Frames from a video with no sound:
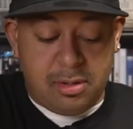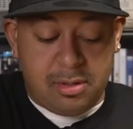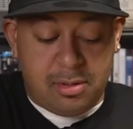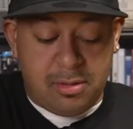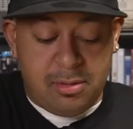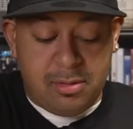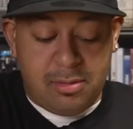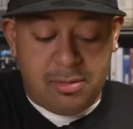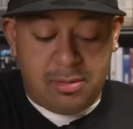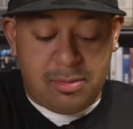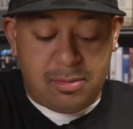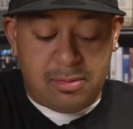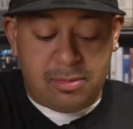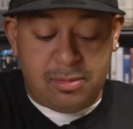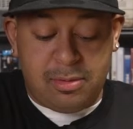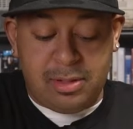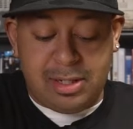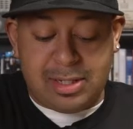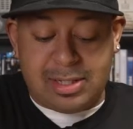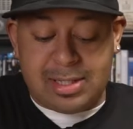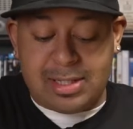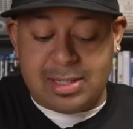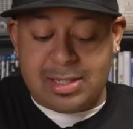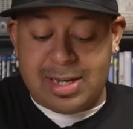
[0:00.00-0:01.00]
Oh, you
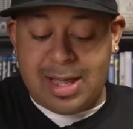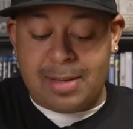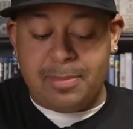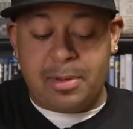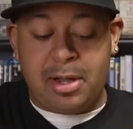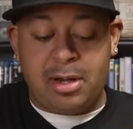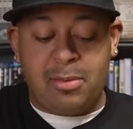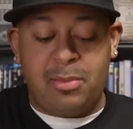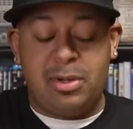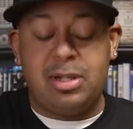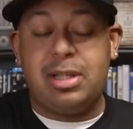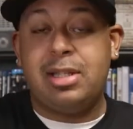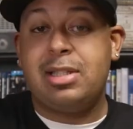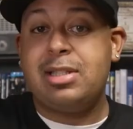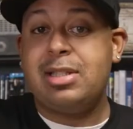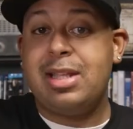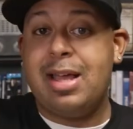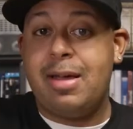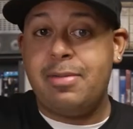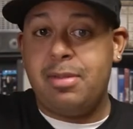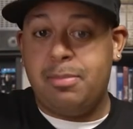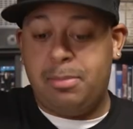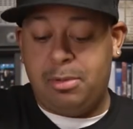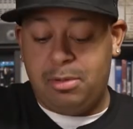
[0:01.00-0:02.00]
gotta stab it. I don't want to like
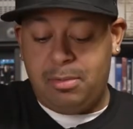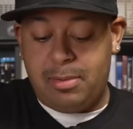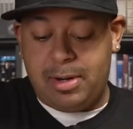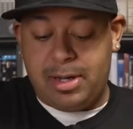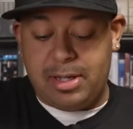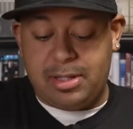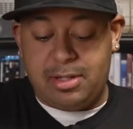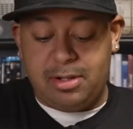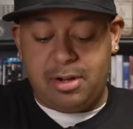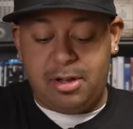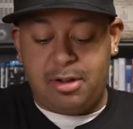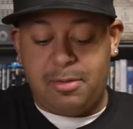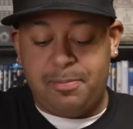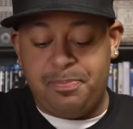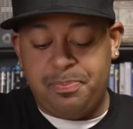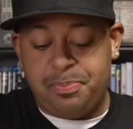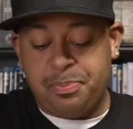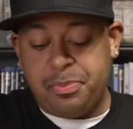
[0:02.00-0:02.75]
stab the Blu-rays, you know.